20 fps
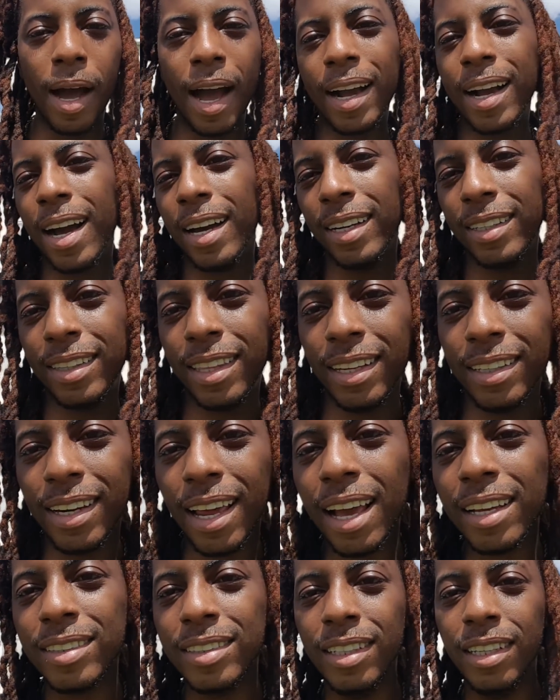I kind of think
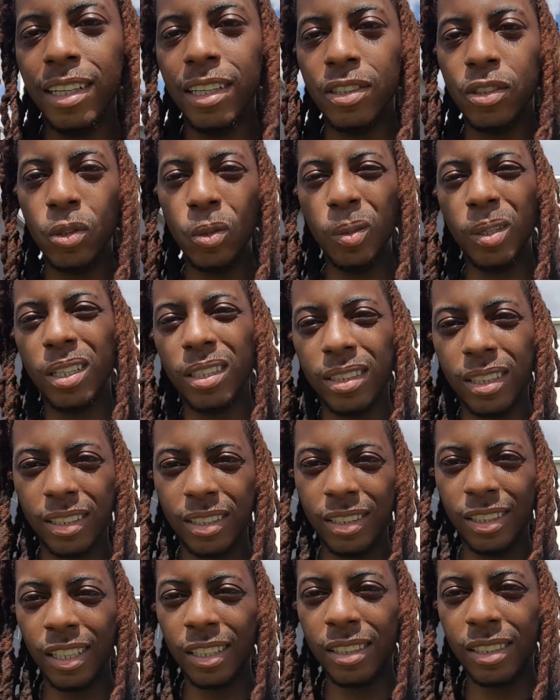that's needed too,
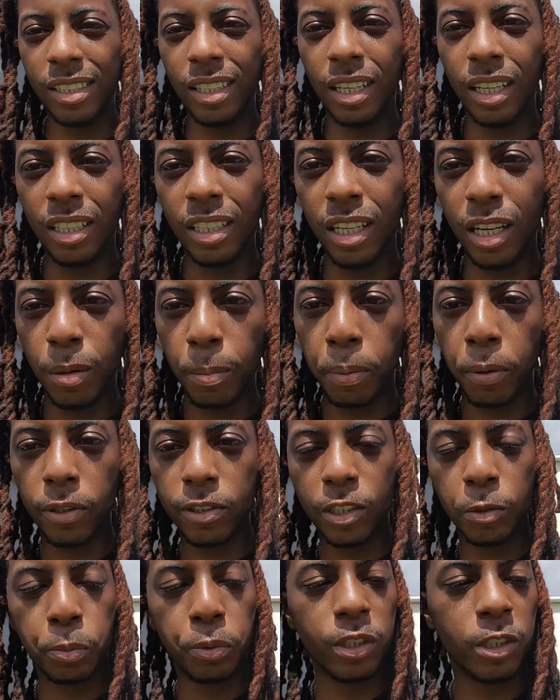because you just see a young
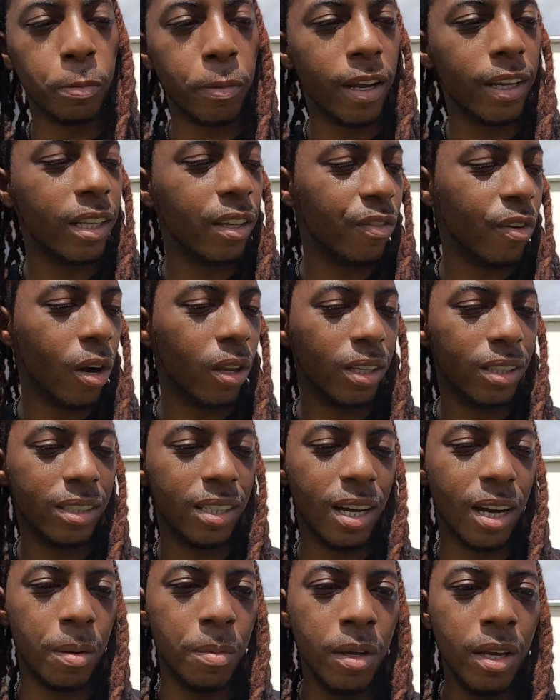person perspective all the
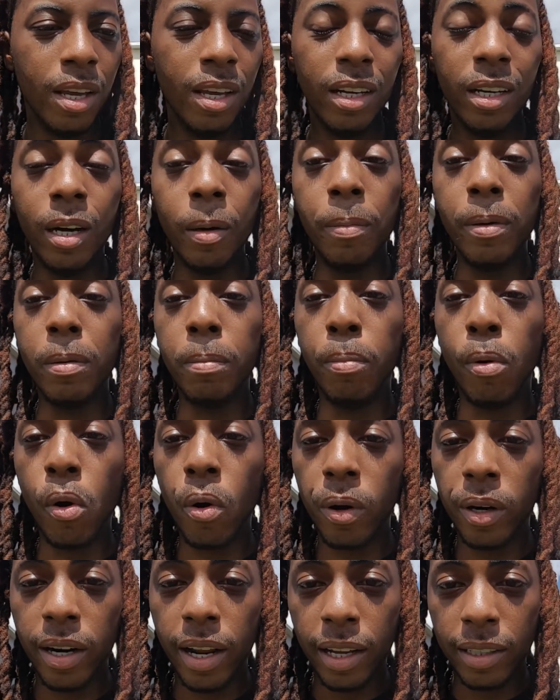time could be
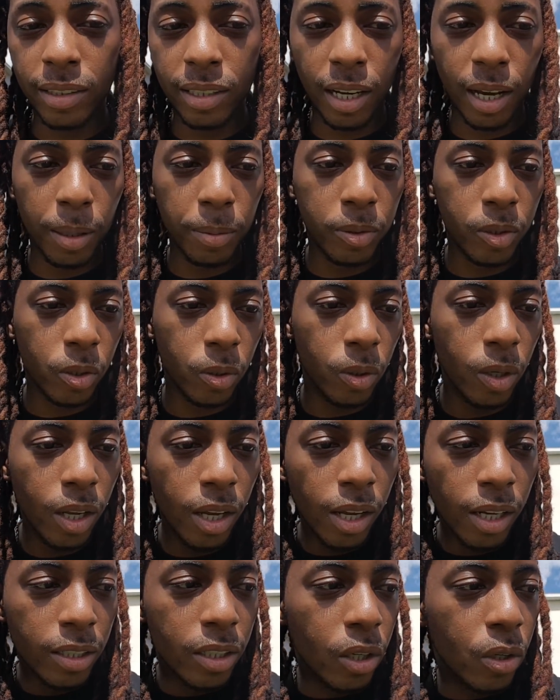boring at times. So
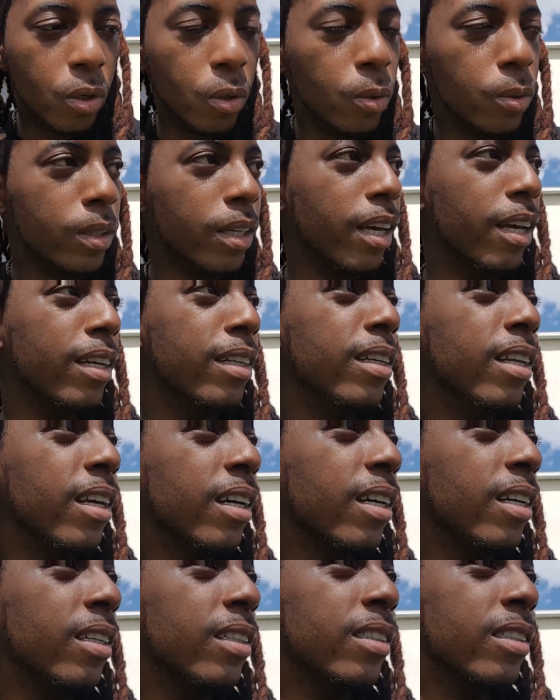the coon gang
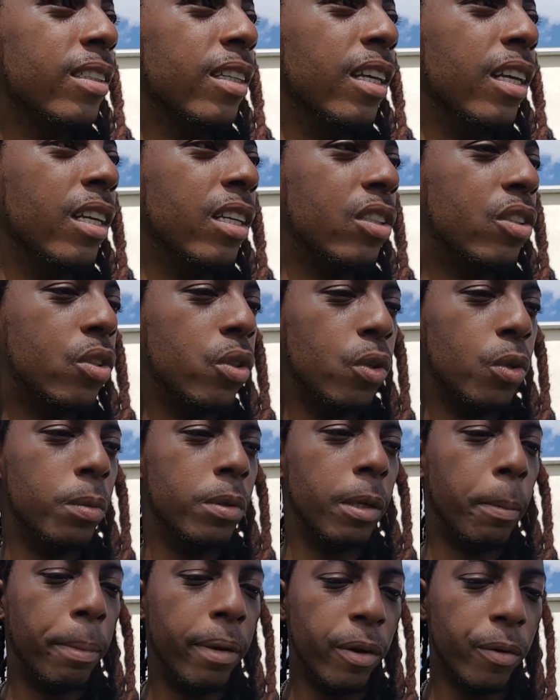niggas needed
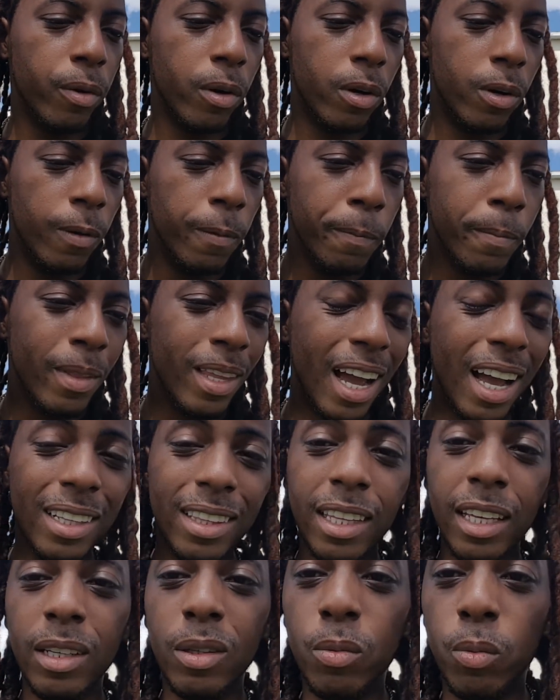too. To be real, I
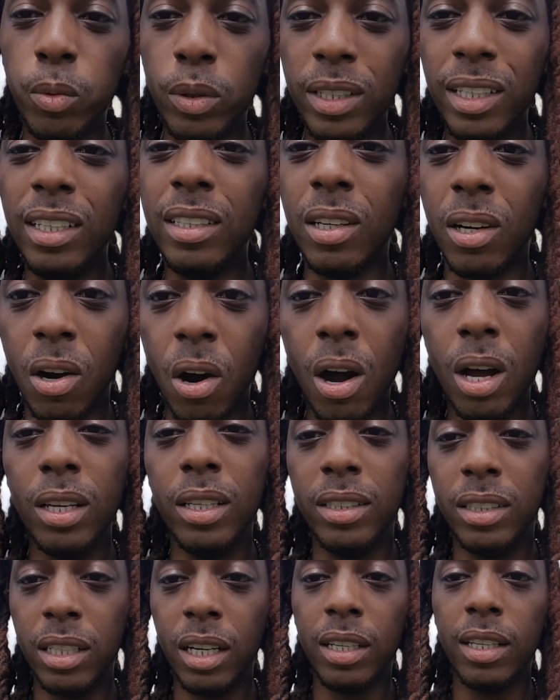think we need to
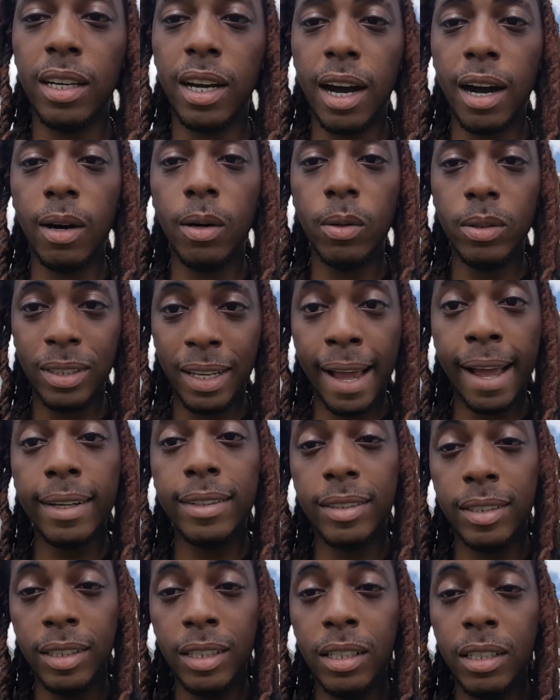call each other out.
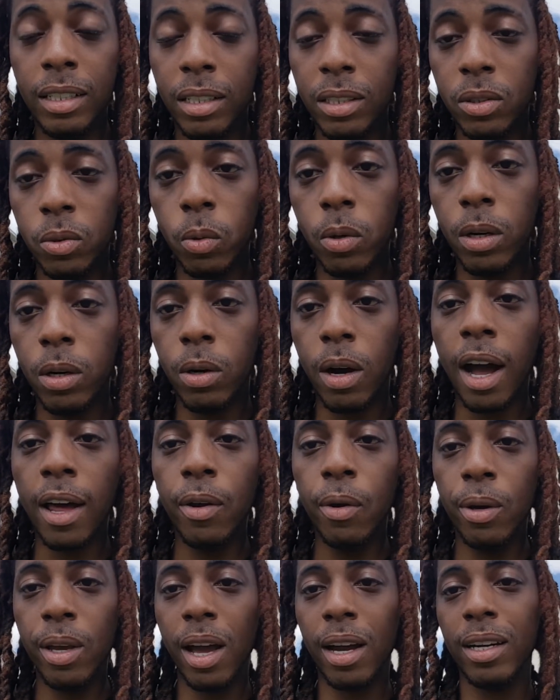That's needed as well. I
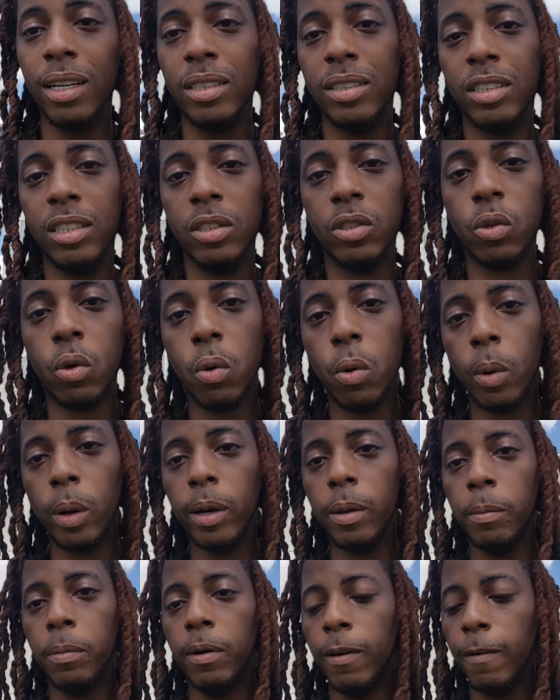know y'all gonna say it's
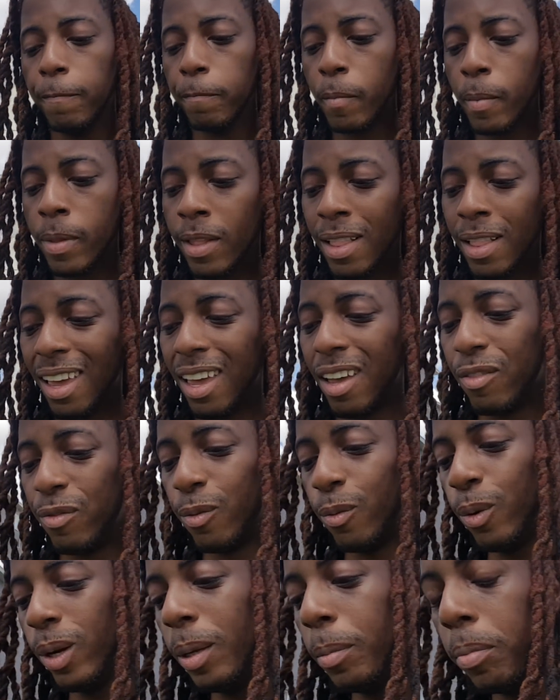corny, but if
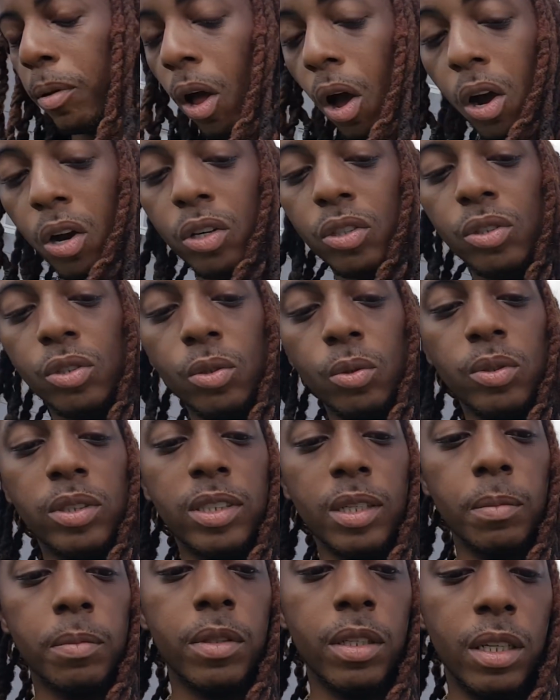we bloggers do
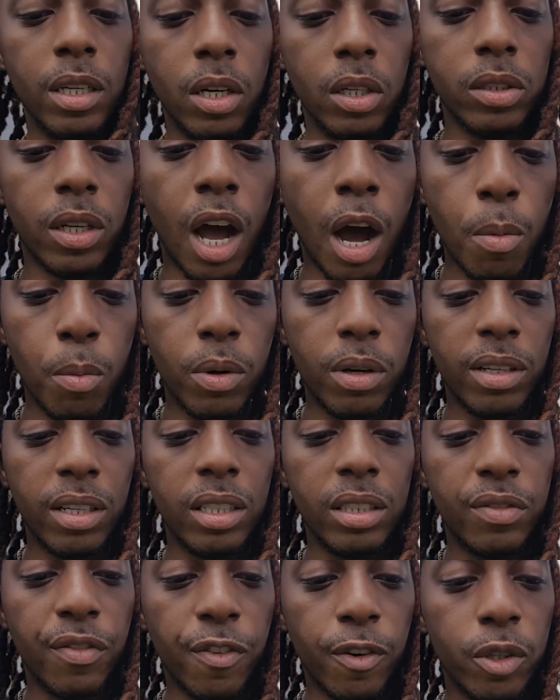something else, I'm one of
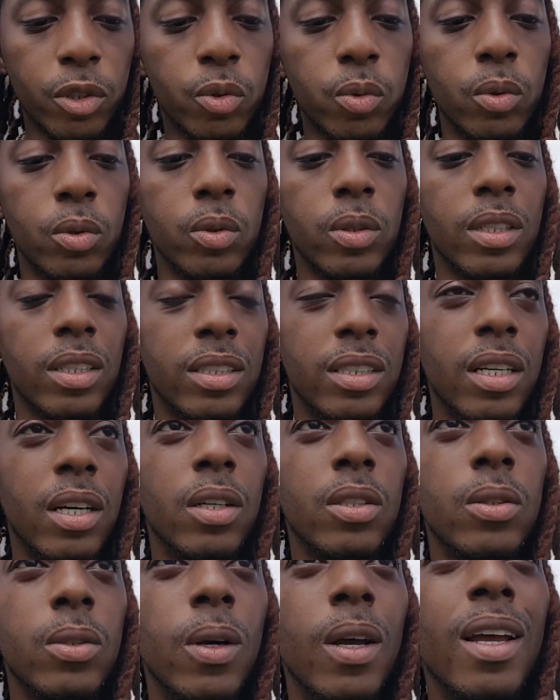these first ones who can
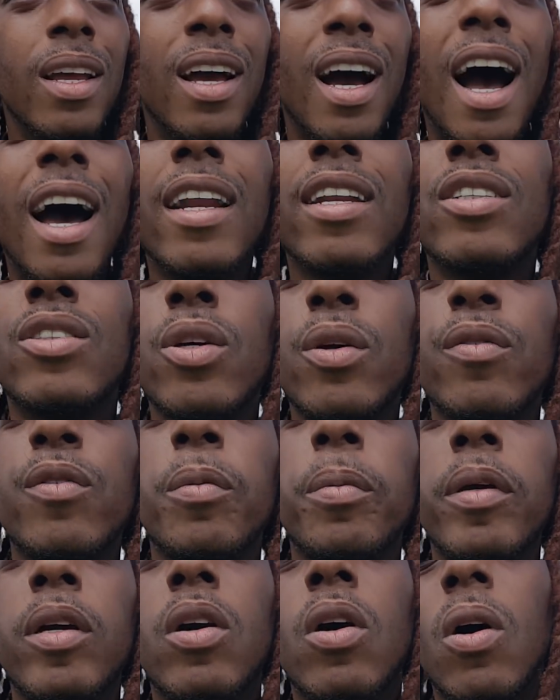tell you I deserve
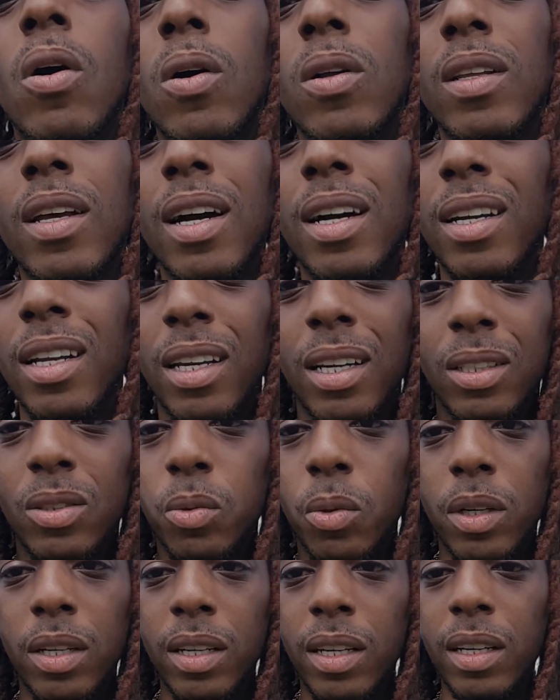to be called out. It
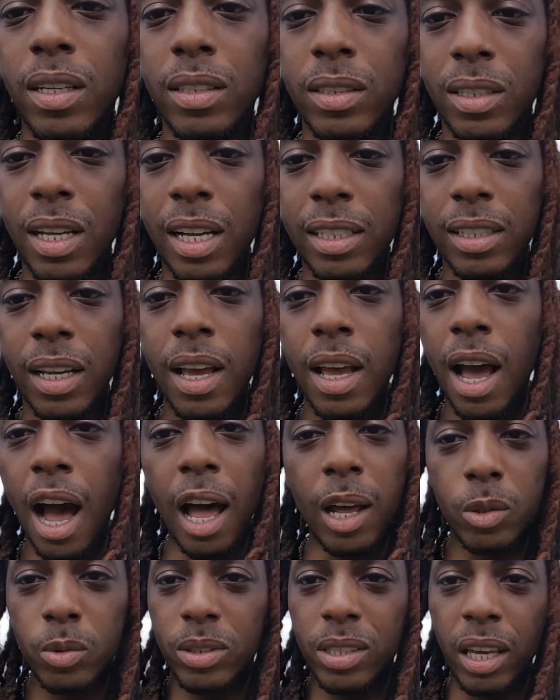is what it is. That's
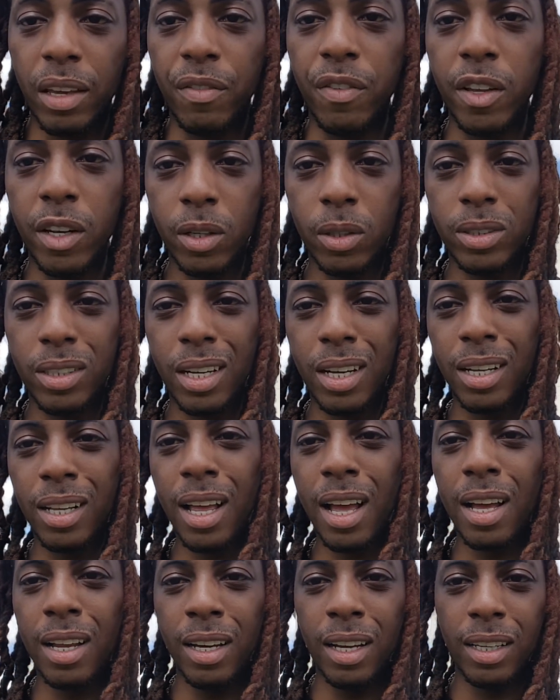I don't take videos down. A
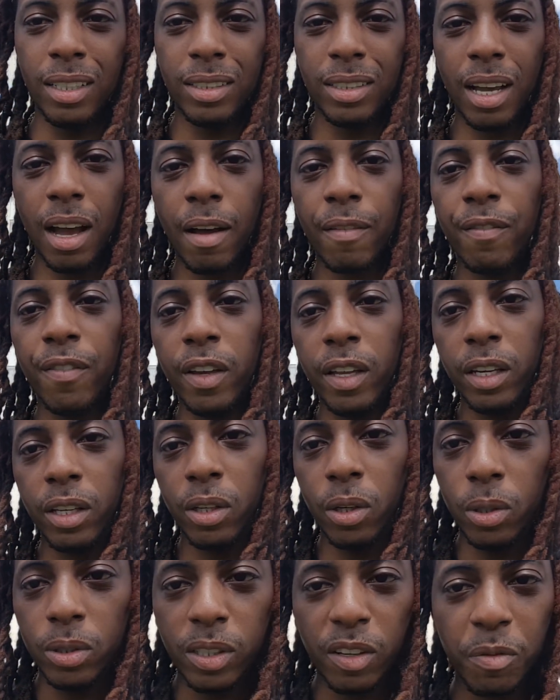lot of niggas got
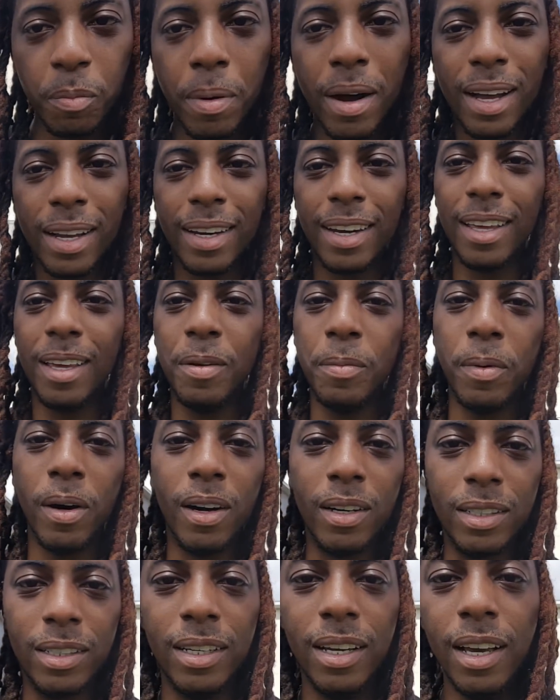videos of my name
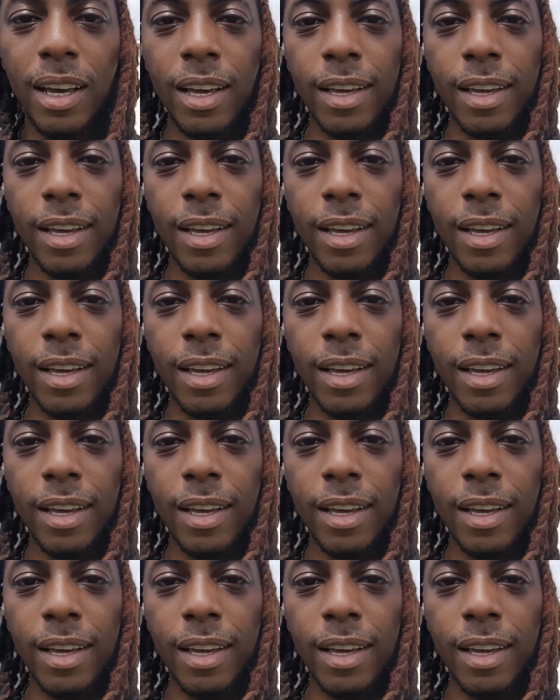on it.